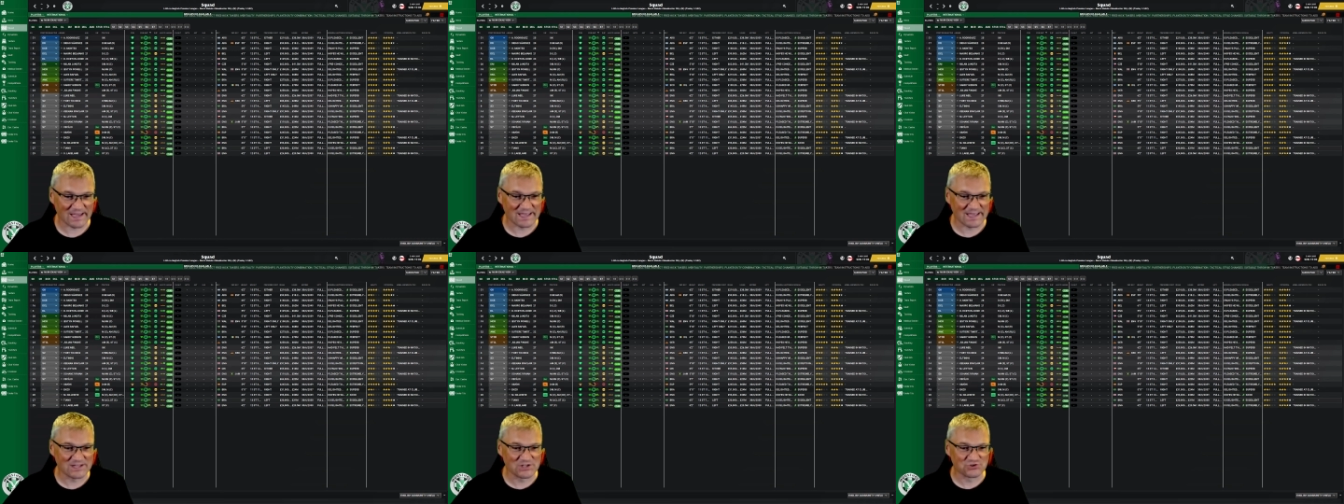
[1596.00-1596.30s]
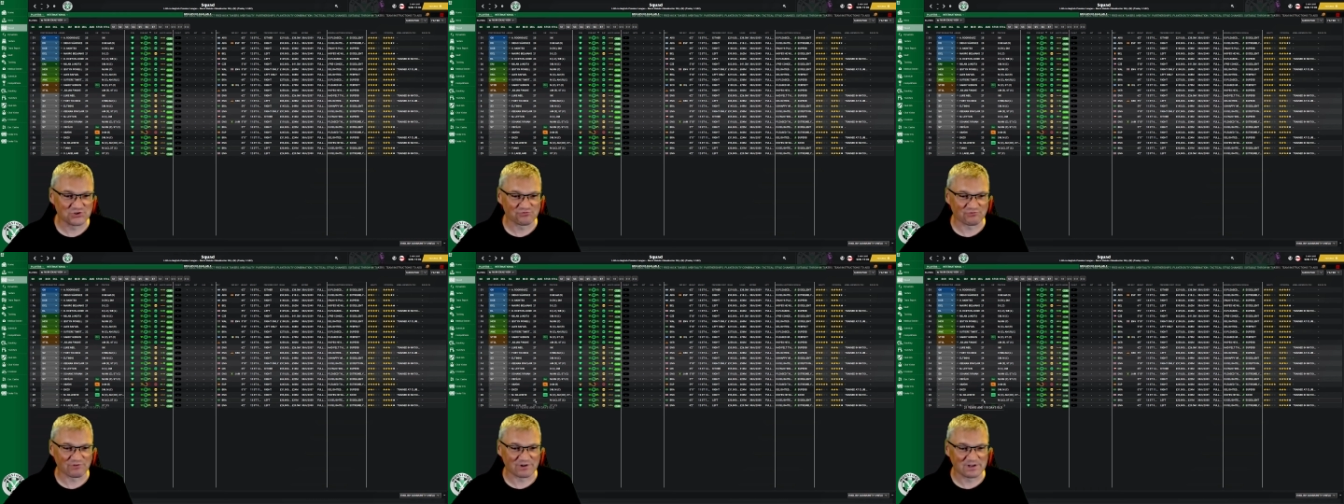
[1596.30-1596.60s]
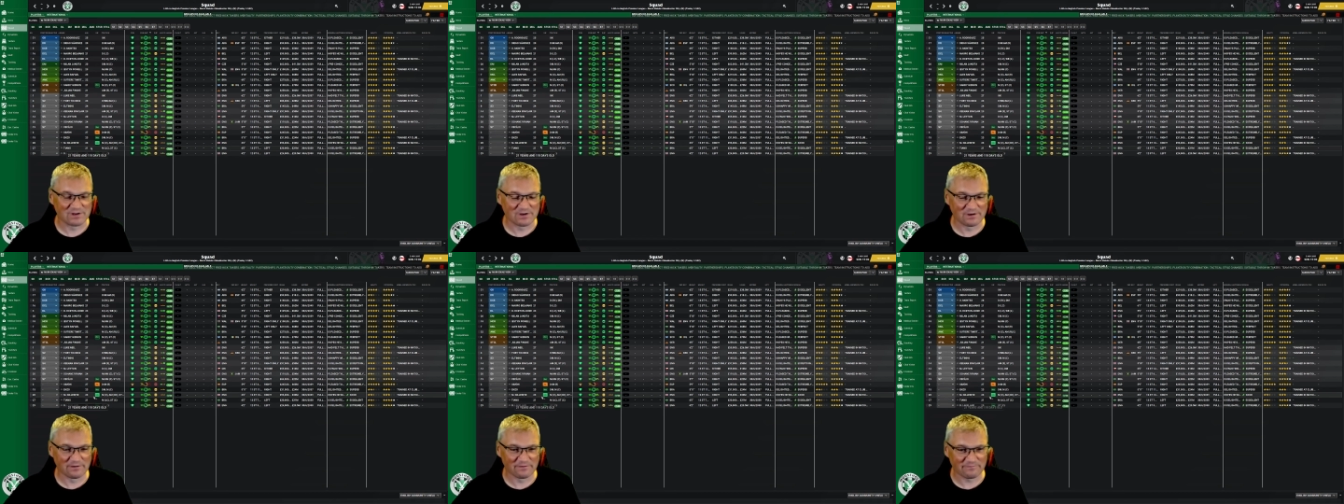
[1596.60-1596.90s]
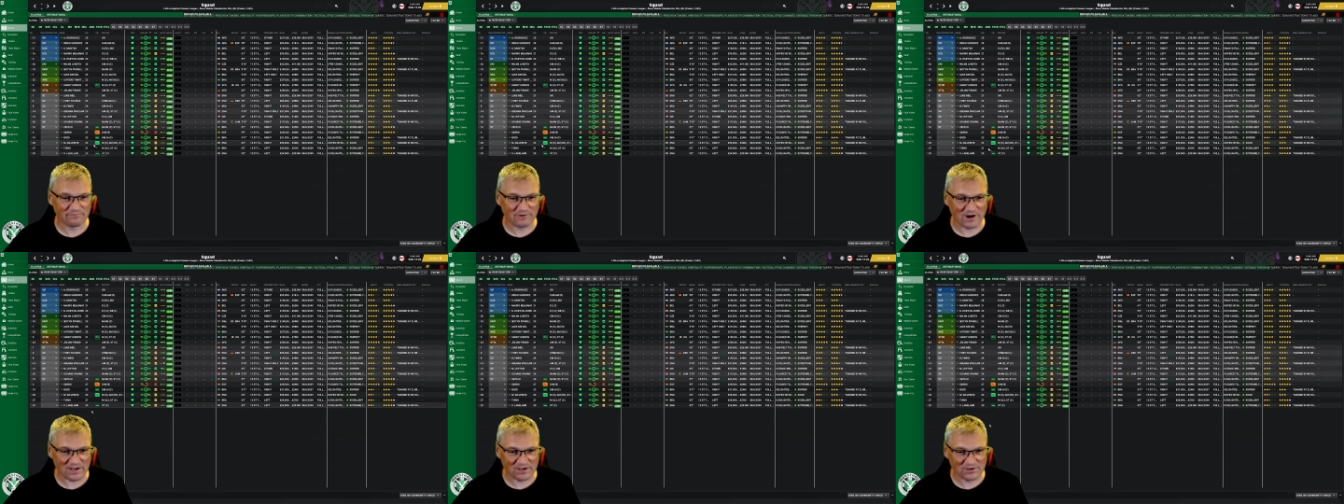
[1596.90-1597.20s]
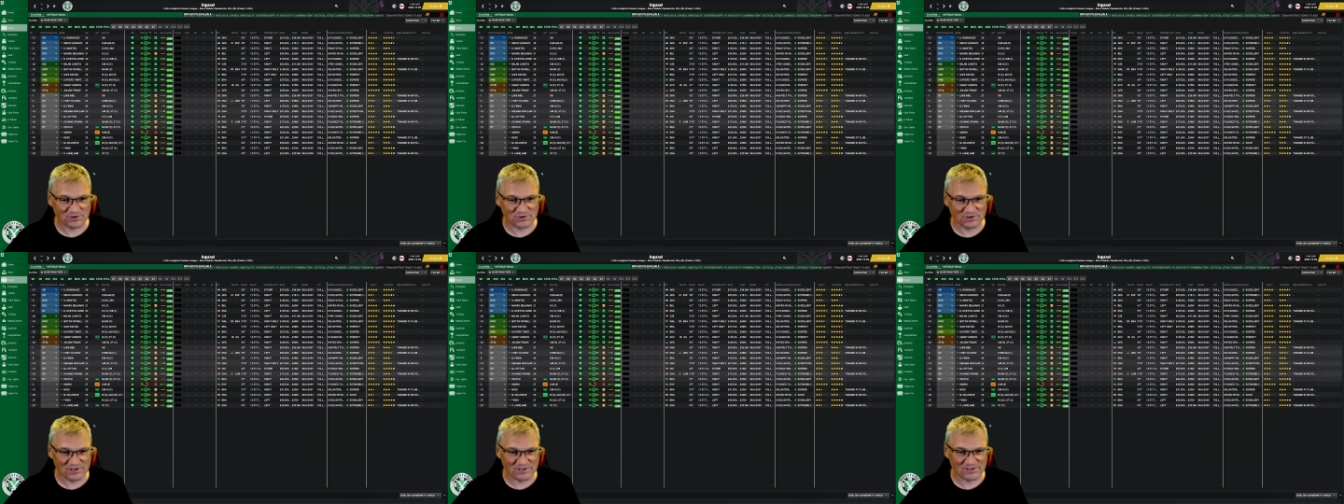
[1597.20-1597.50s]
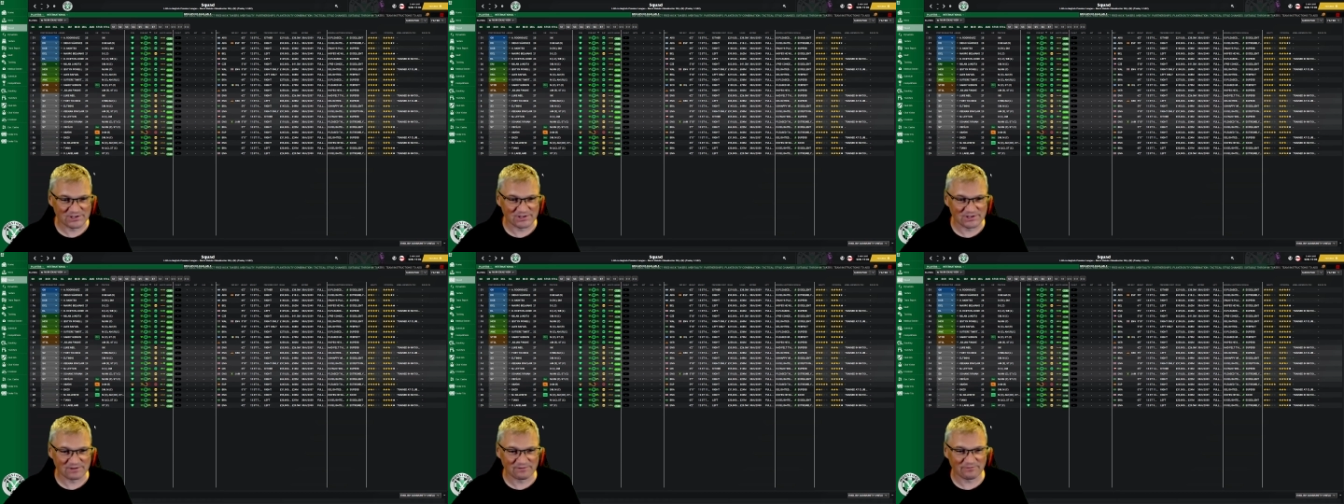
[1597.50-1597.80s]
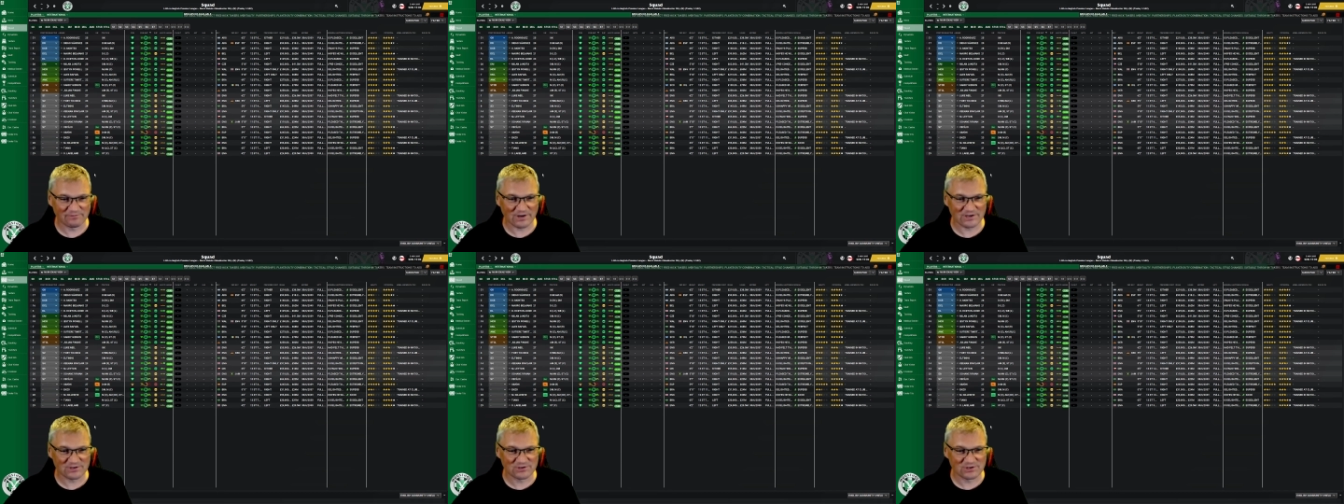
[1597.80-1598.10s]
that injury, fractured,
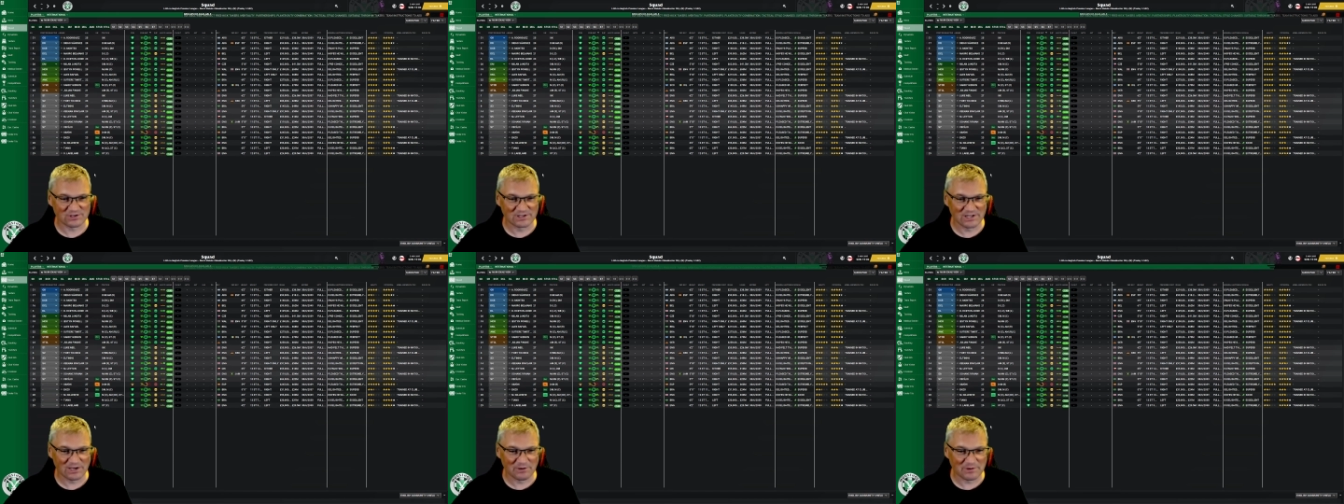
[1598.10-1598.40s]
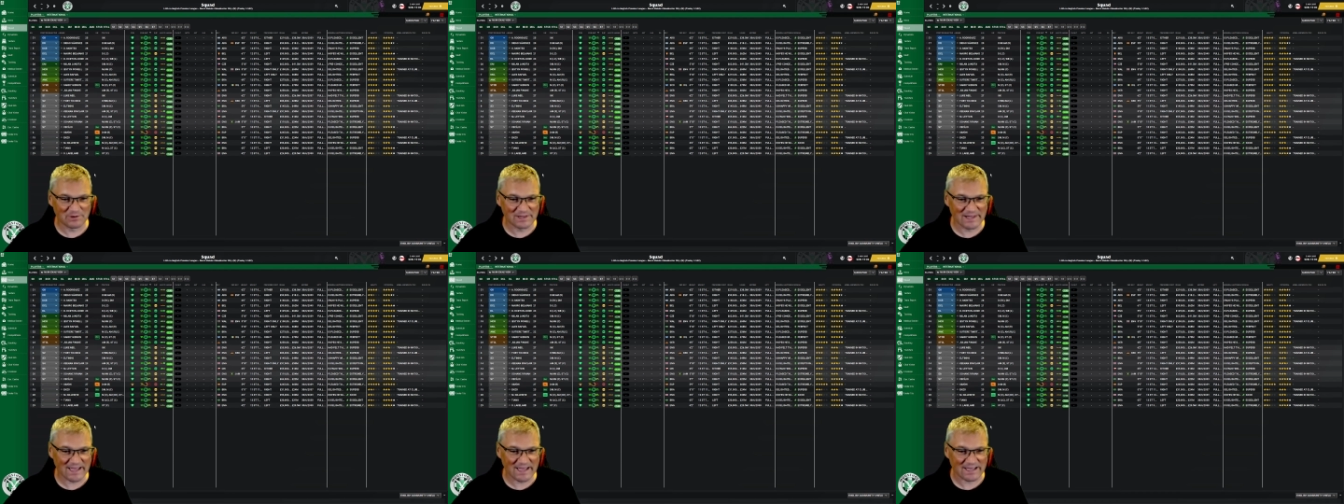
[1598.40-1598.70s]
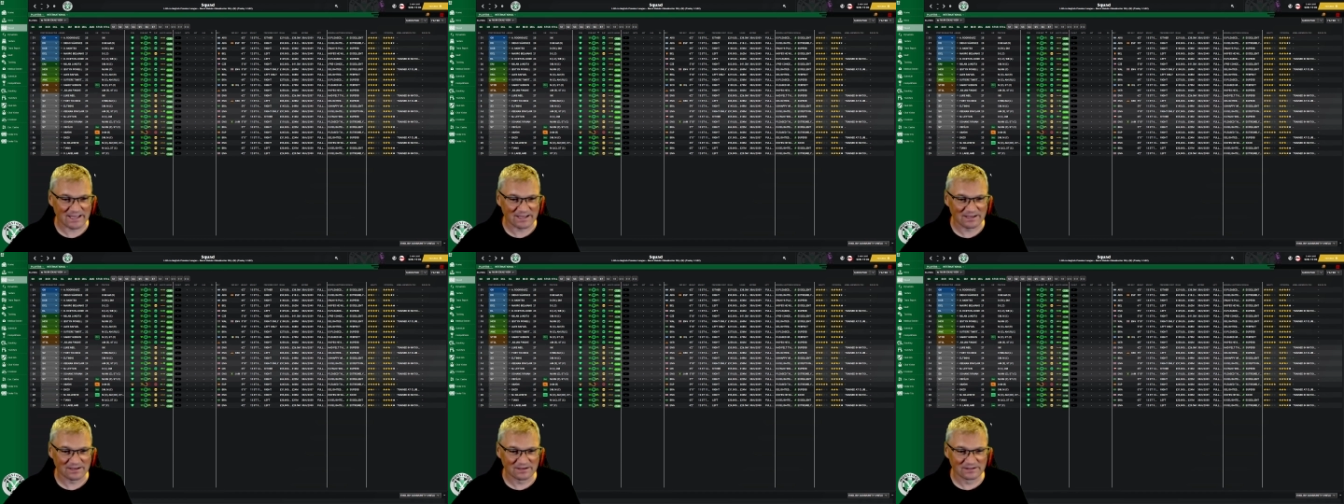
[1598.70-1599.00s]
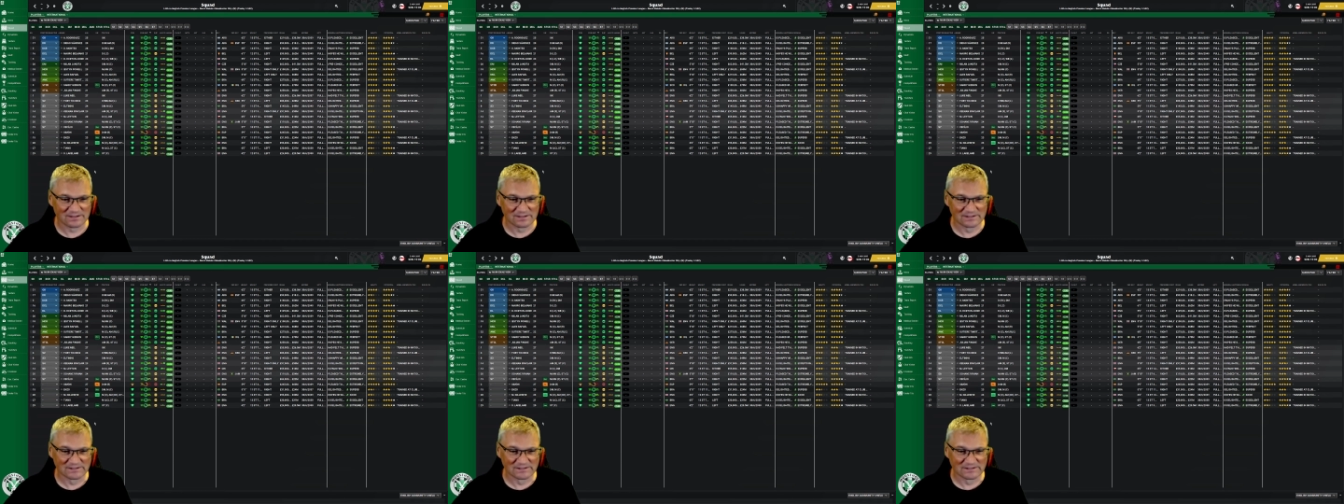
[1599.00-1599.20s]
fractured lower leg,